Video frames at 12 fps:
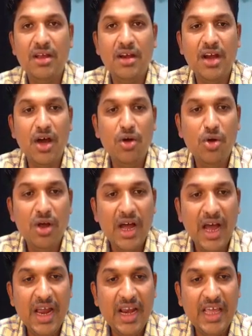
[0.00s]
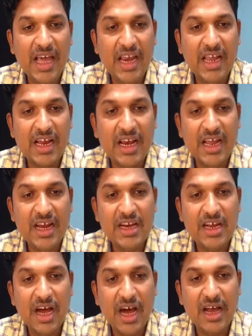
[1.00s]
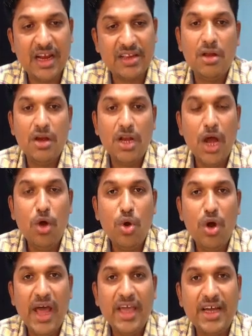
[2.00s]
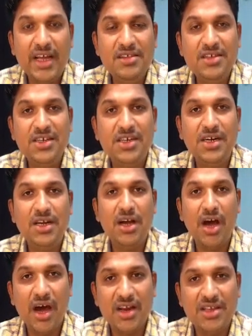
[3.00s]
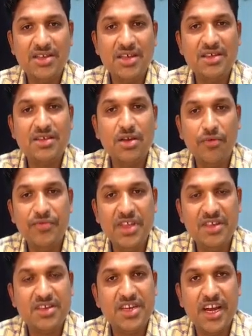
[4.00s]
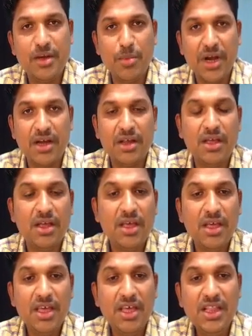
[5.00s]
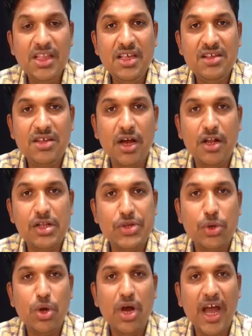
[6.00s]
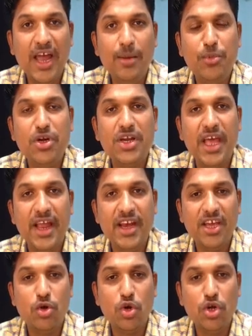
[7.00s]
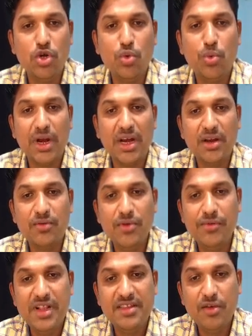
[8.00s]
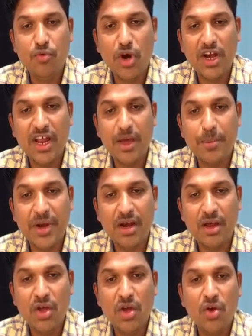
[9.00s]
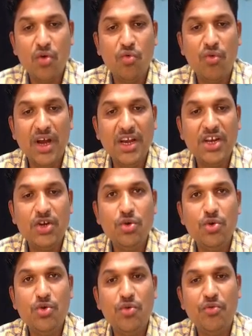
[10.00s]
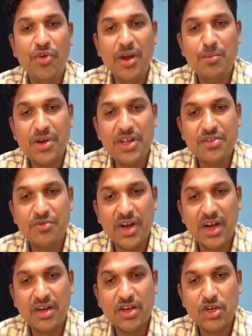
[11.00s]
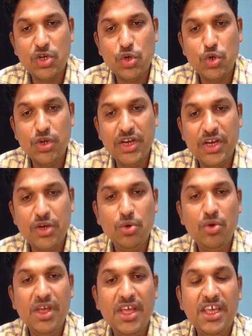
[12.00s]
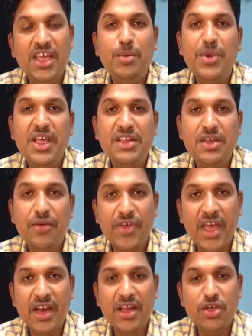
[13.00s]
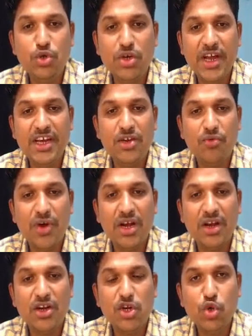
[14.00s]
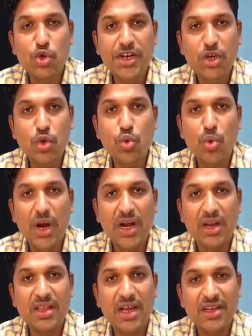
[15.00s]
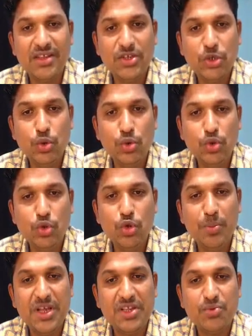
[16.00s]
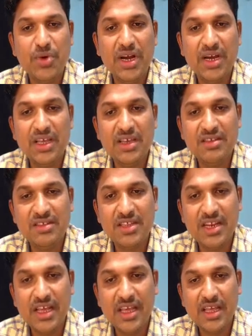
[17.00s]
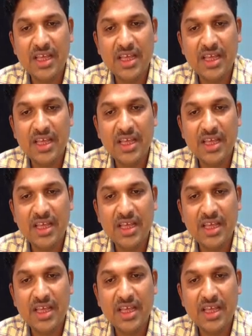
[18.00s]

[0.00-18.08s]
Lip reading: Now, I will calculate RHS. Now, I considered RHS of this statement. In this also, I will put n equal to 1. We will see what happened. 1 into 1 plus 1. 2 into, in place of n, you write 1. 2 into 1, that is 2. 2 plus 1 is 3.